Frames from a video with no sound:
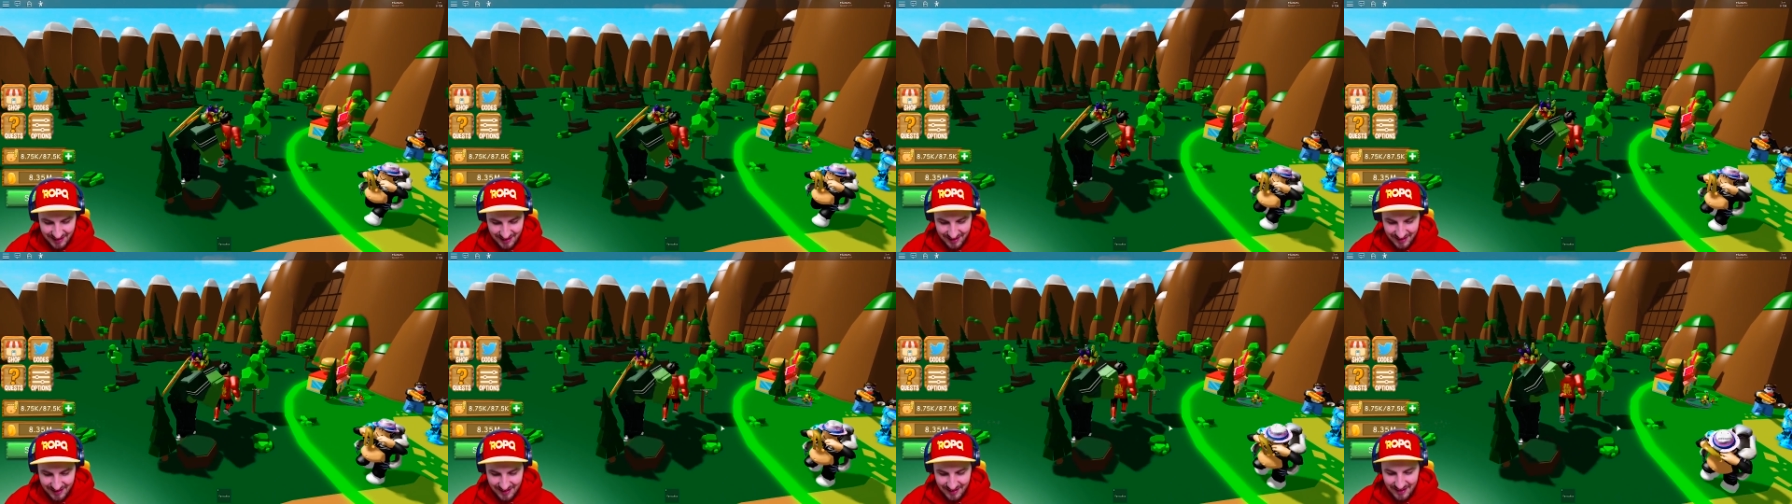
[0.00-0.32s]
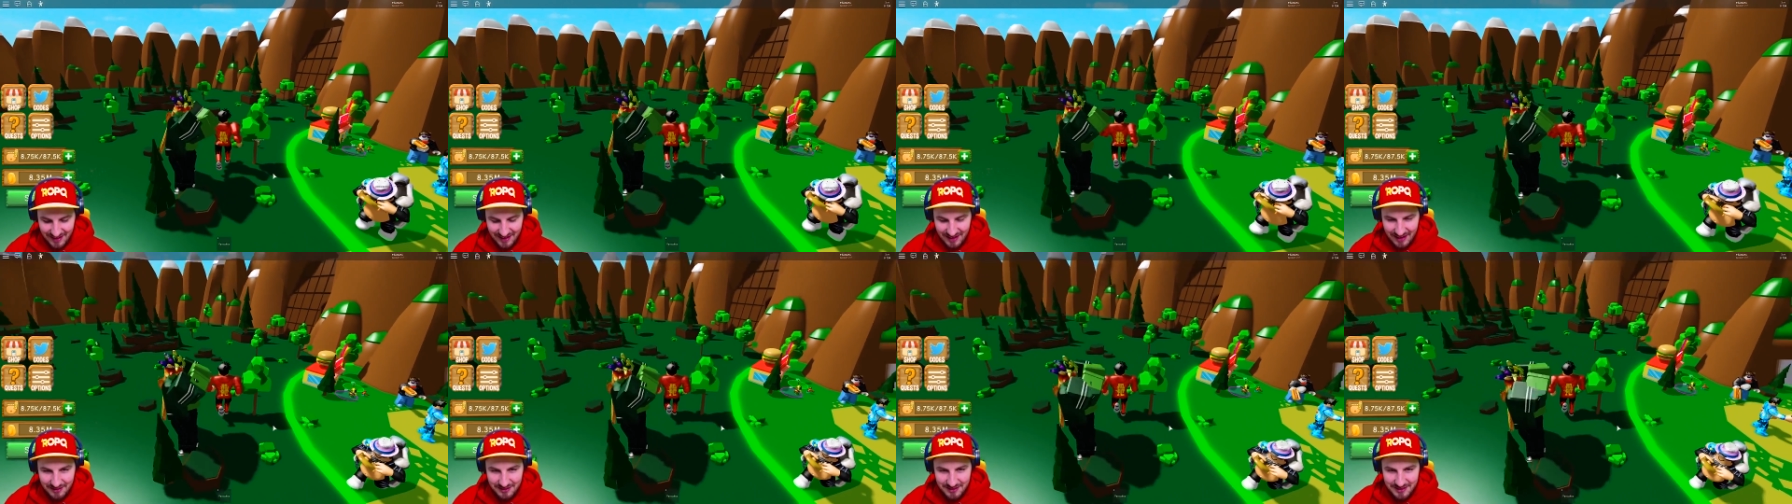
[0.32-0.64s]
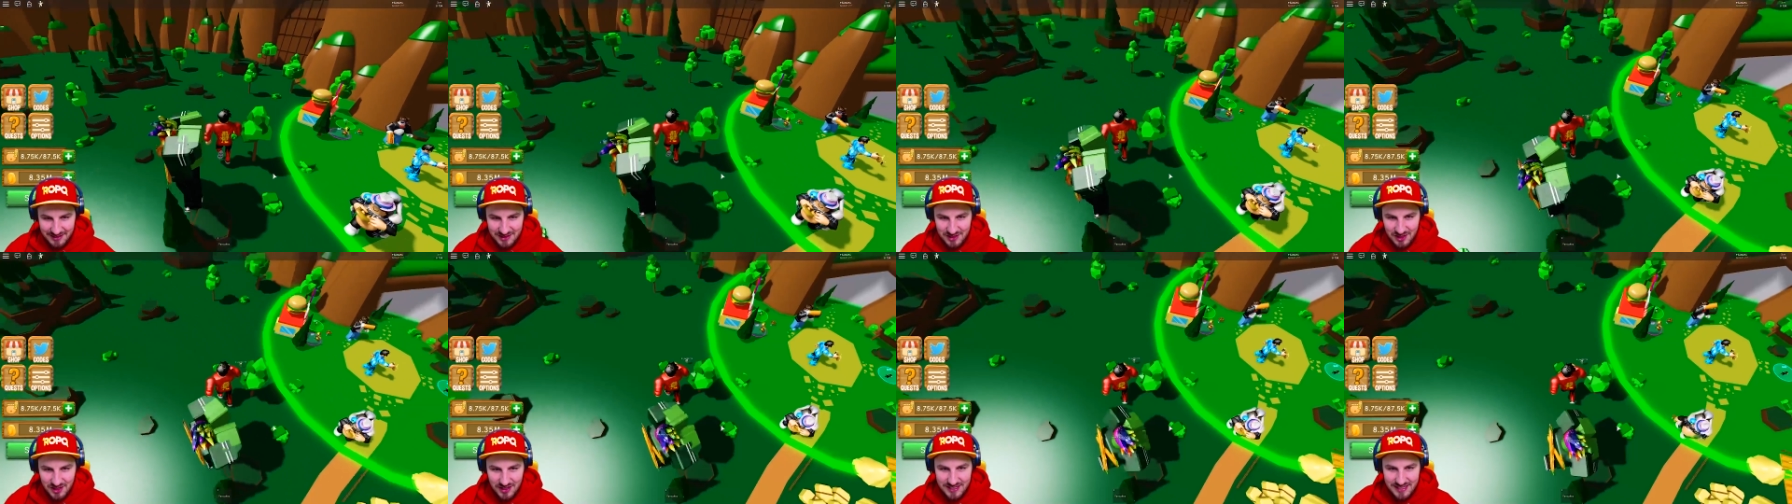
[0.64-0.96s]
to right, eat it. I
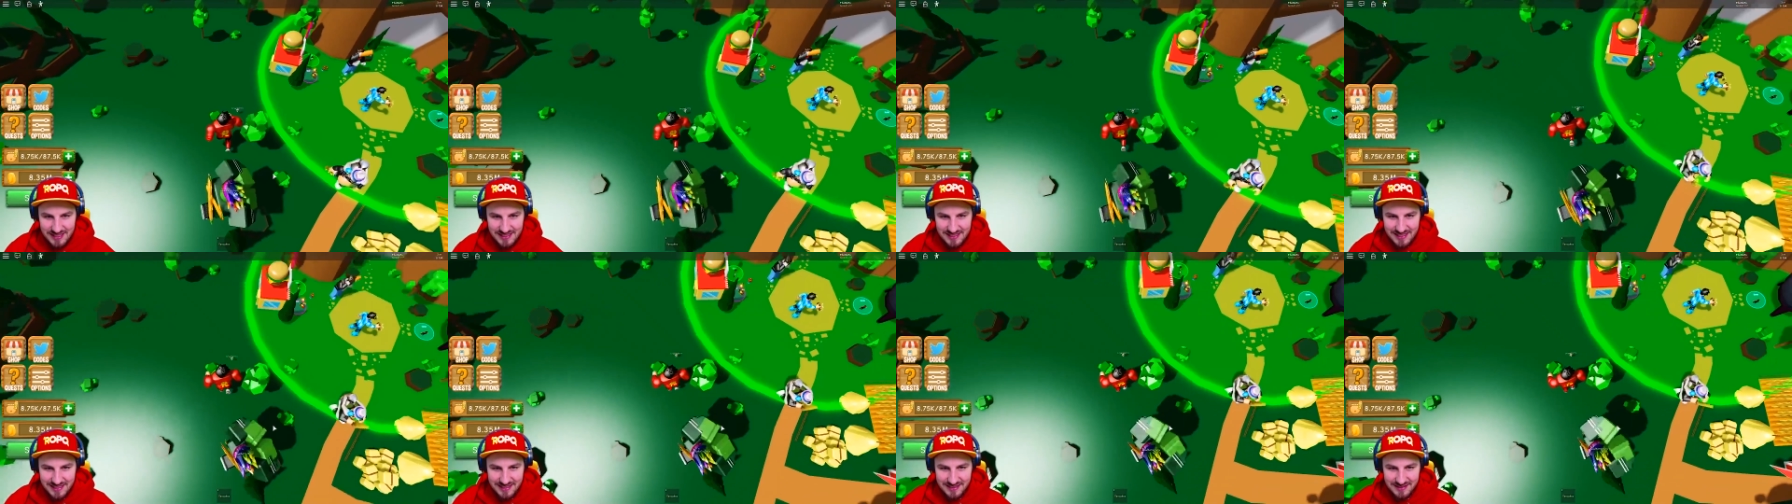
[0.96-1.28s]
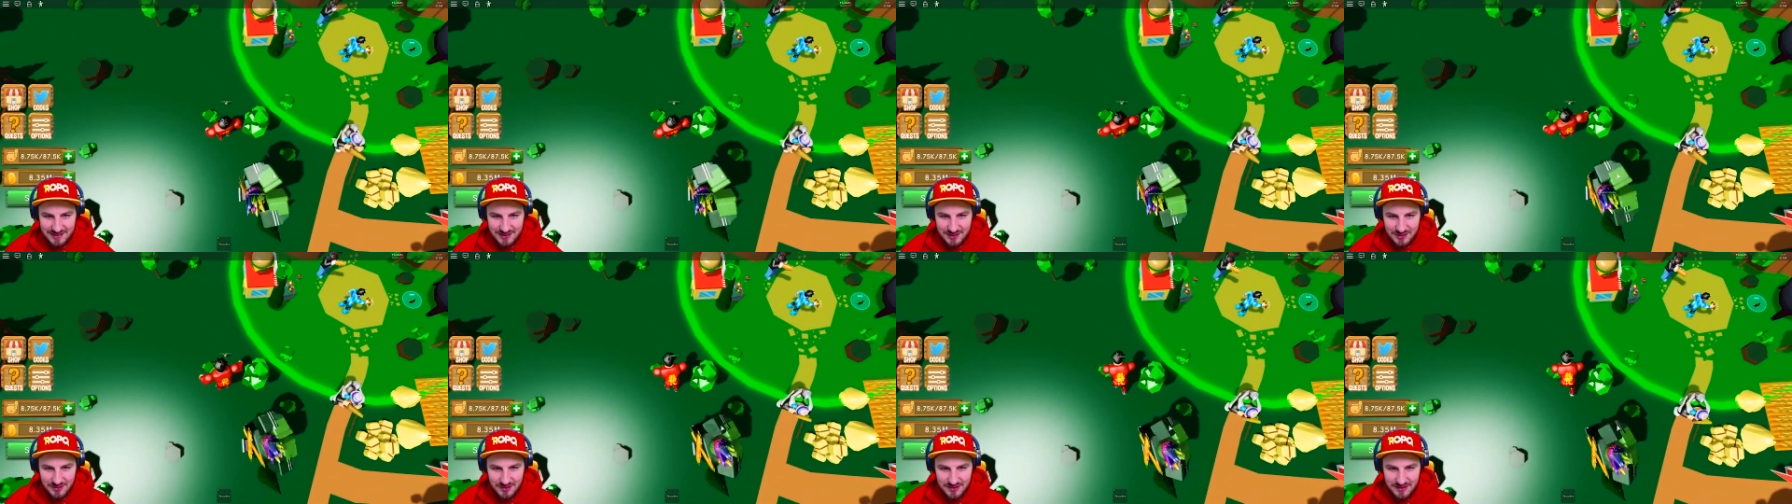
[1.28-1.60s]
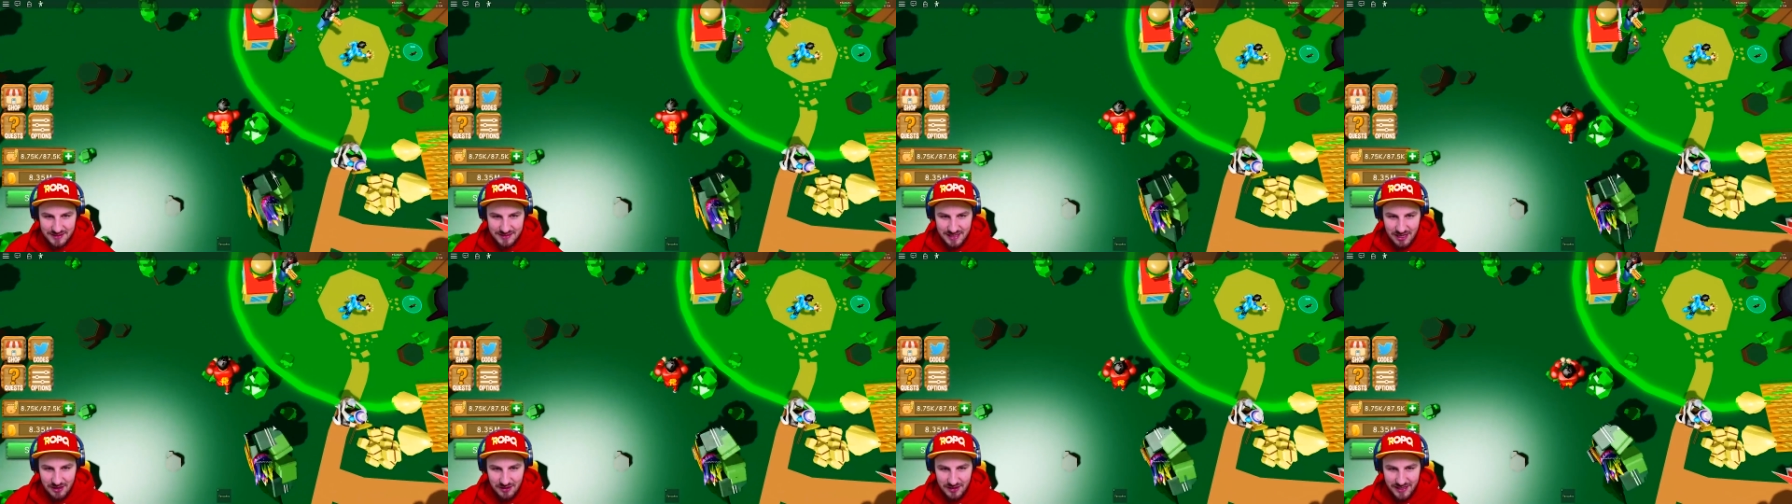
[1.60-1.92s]
want to try this little dude.
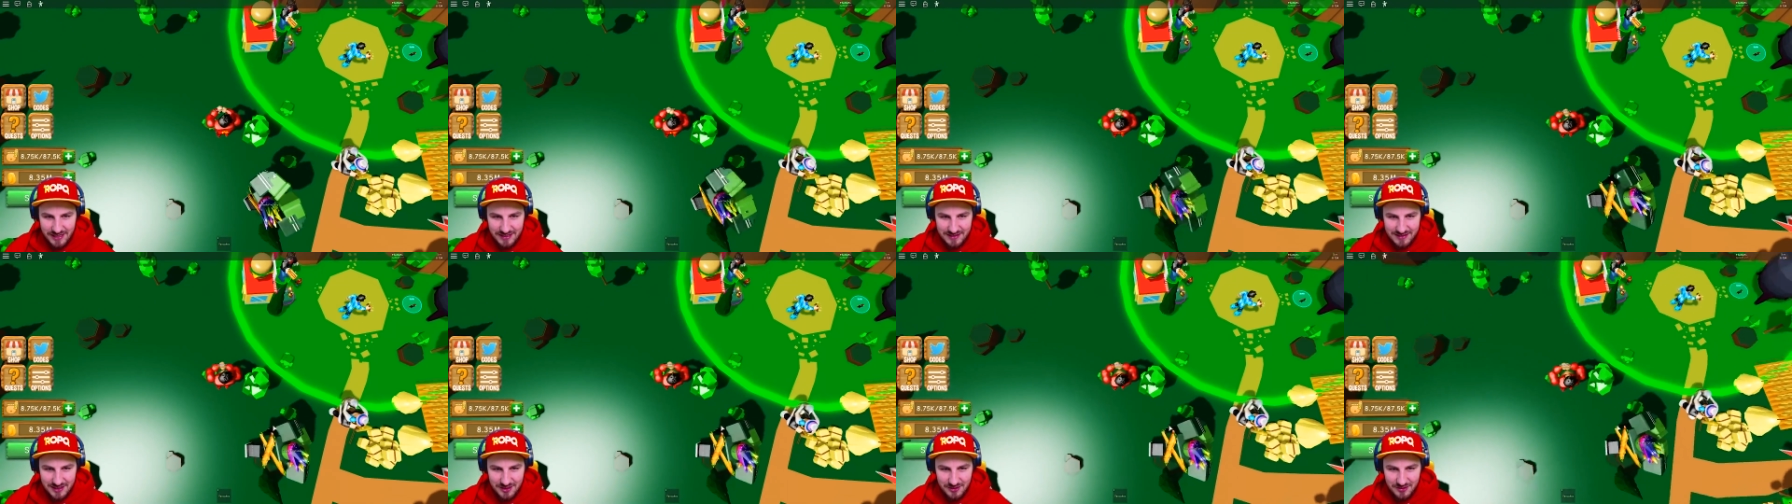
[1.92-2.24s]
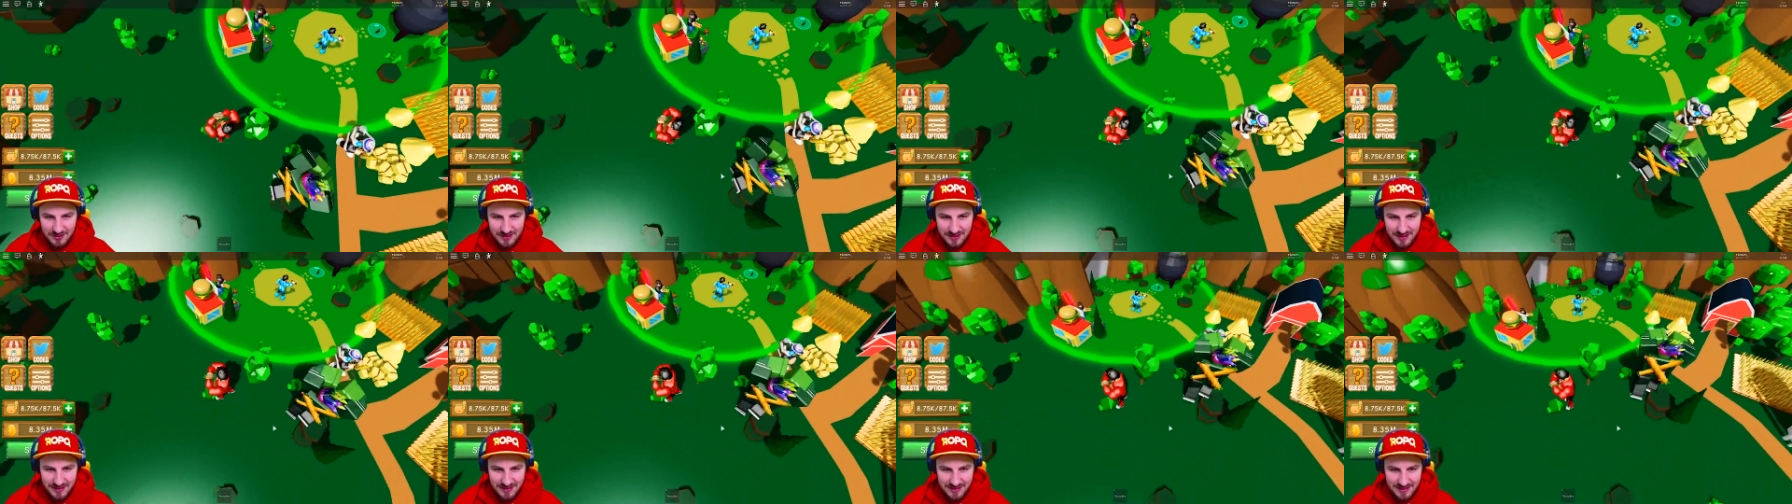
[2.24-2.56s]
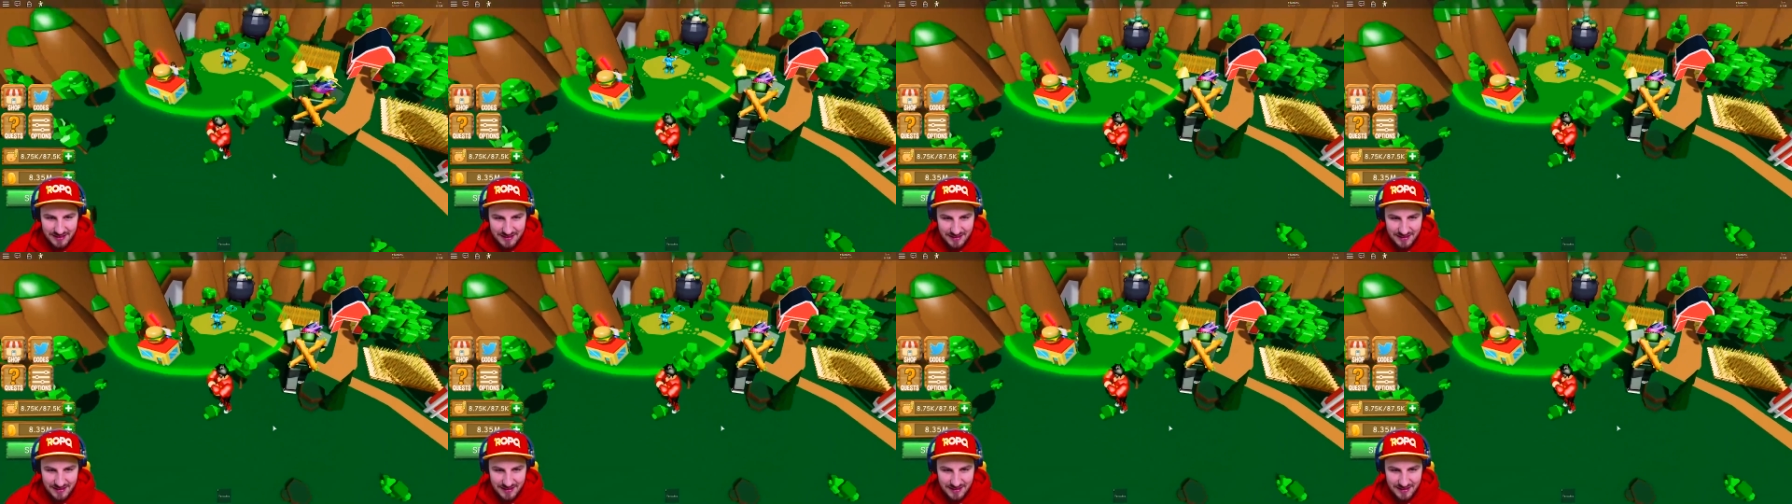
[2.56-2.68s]
Yo, little dude.